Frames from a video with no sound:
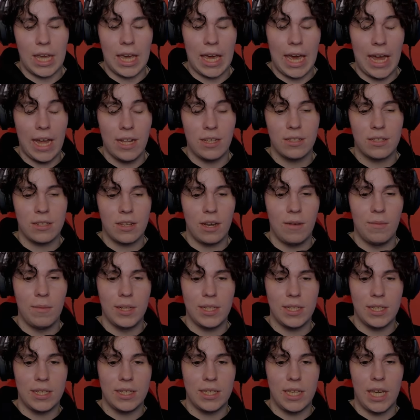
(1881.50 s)
kids
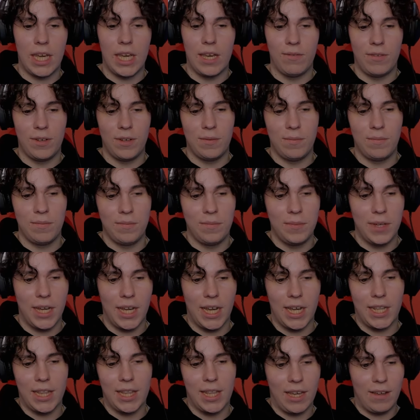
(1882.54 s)
coming to save him
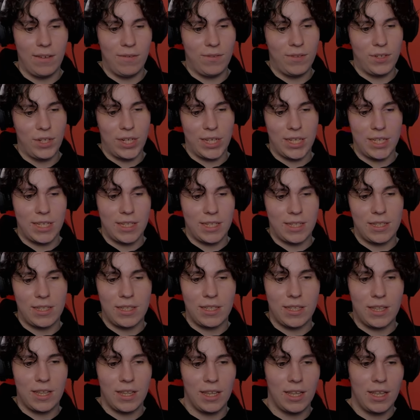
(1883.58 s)
and they've just
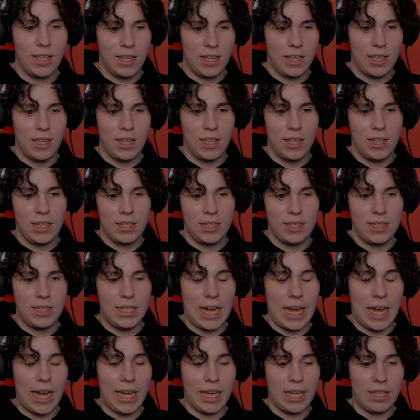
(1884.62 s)

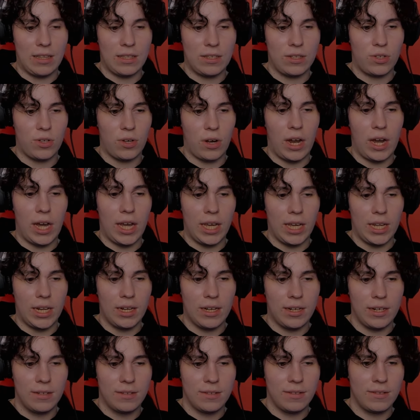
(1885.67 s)
died
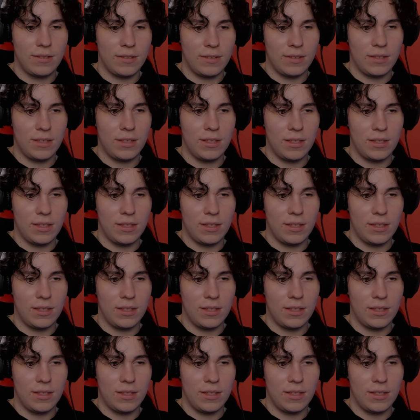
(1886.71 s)
trying.